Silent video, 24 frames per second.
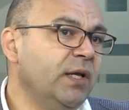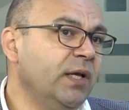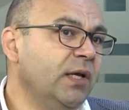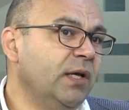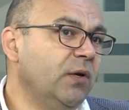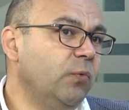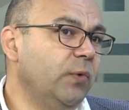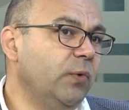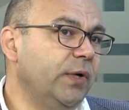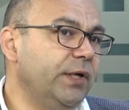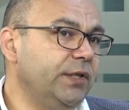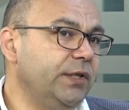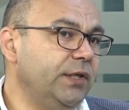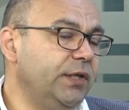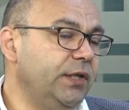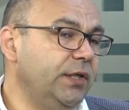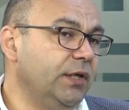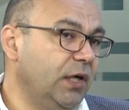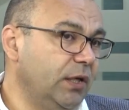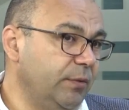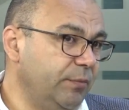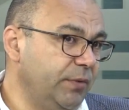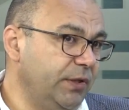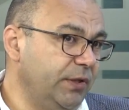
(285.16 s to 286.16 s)
where in
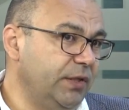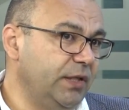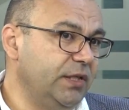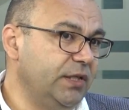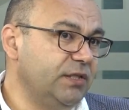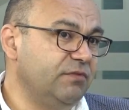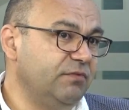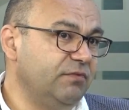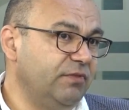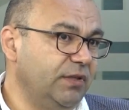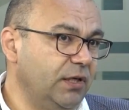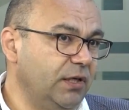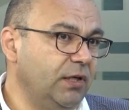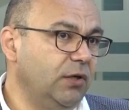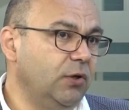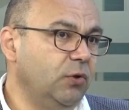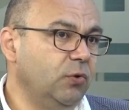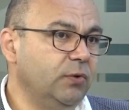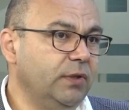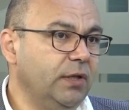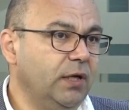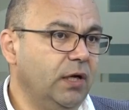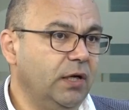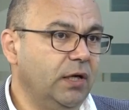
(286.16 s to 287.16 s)
Armenia it's very
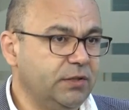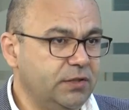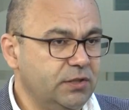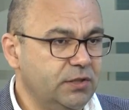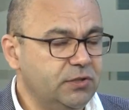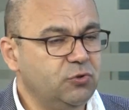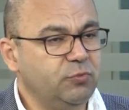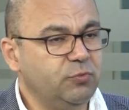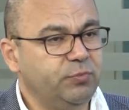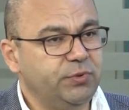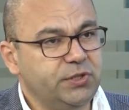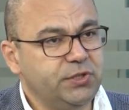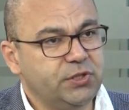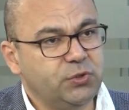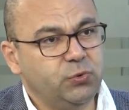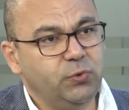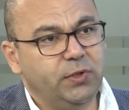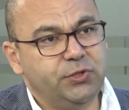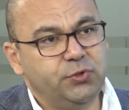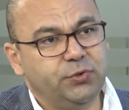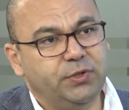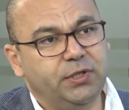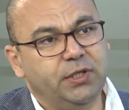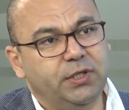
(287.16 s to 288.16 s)
low, the access to preschool
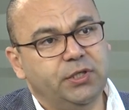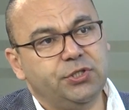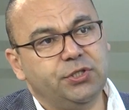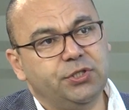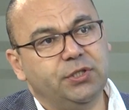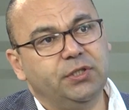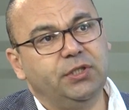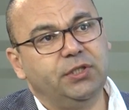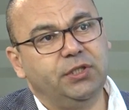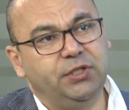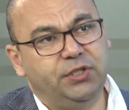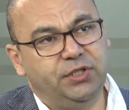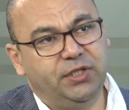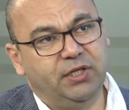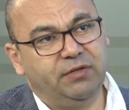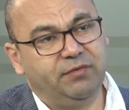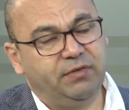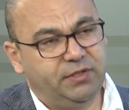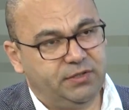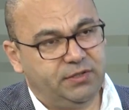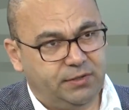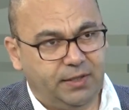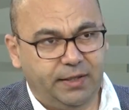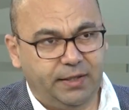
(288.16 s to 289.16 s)
education. In
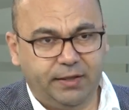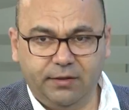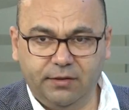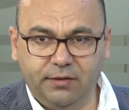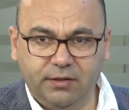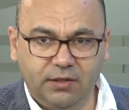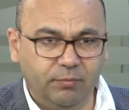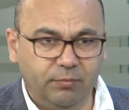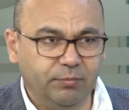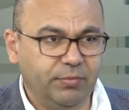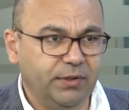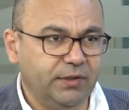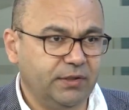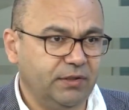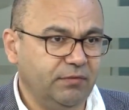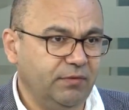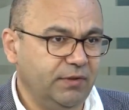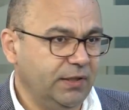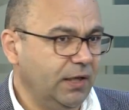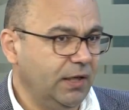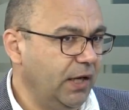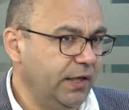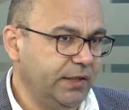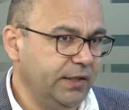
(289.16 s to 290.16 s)
Yerevan it's like comparatively
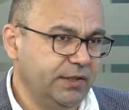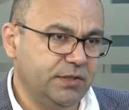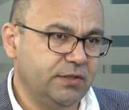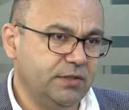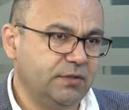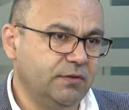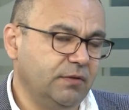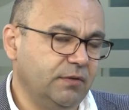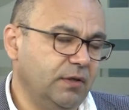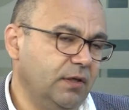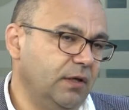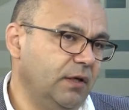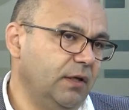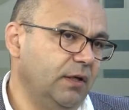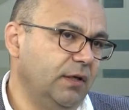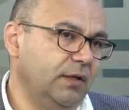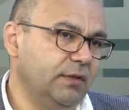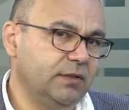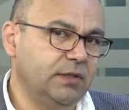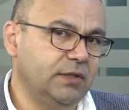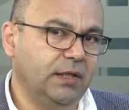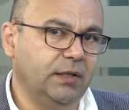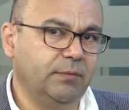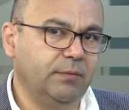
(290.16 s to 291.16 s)
the highest.
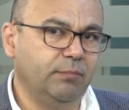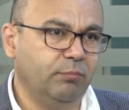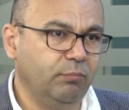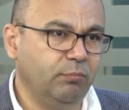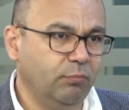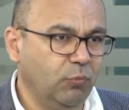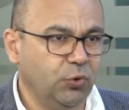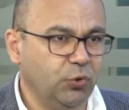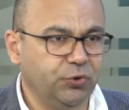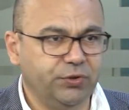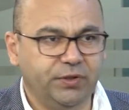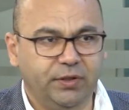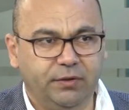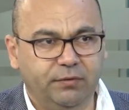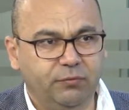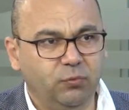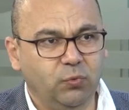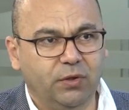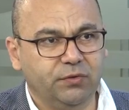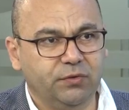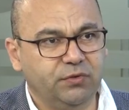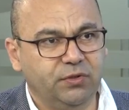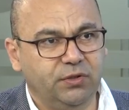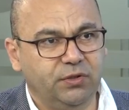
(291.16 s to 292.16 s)
It's like more than
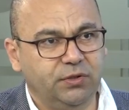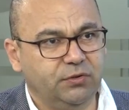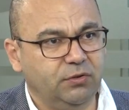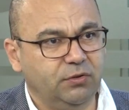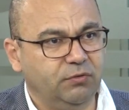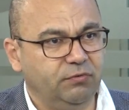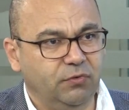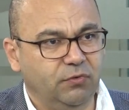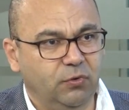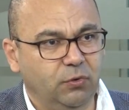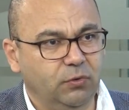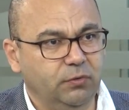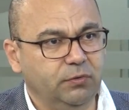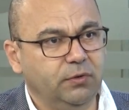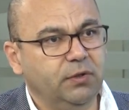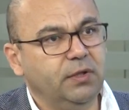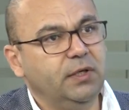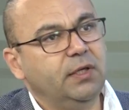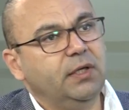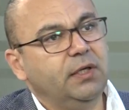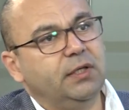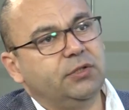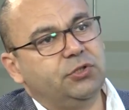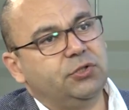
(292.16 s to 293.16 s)
1/3 of all
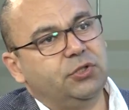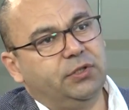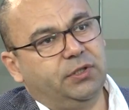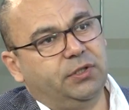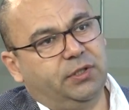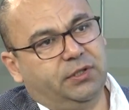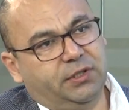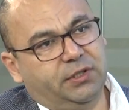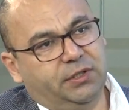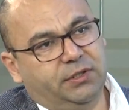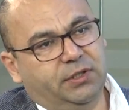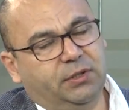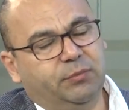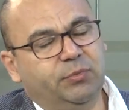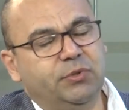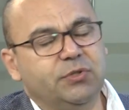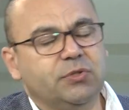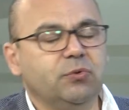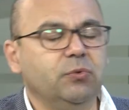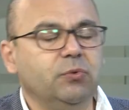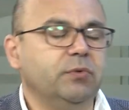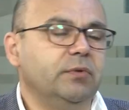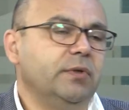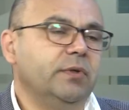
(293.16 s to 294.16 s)
children attending
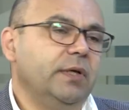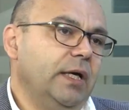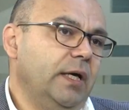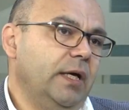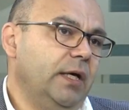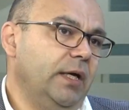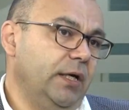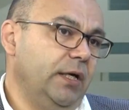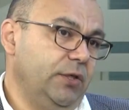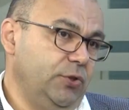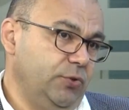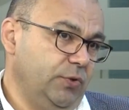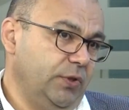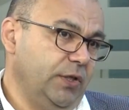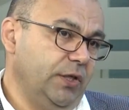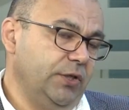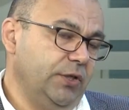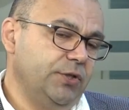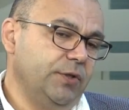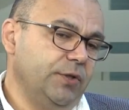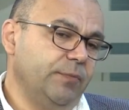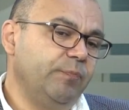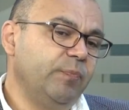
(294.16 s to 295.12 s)
preschool education.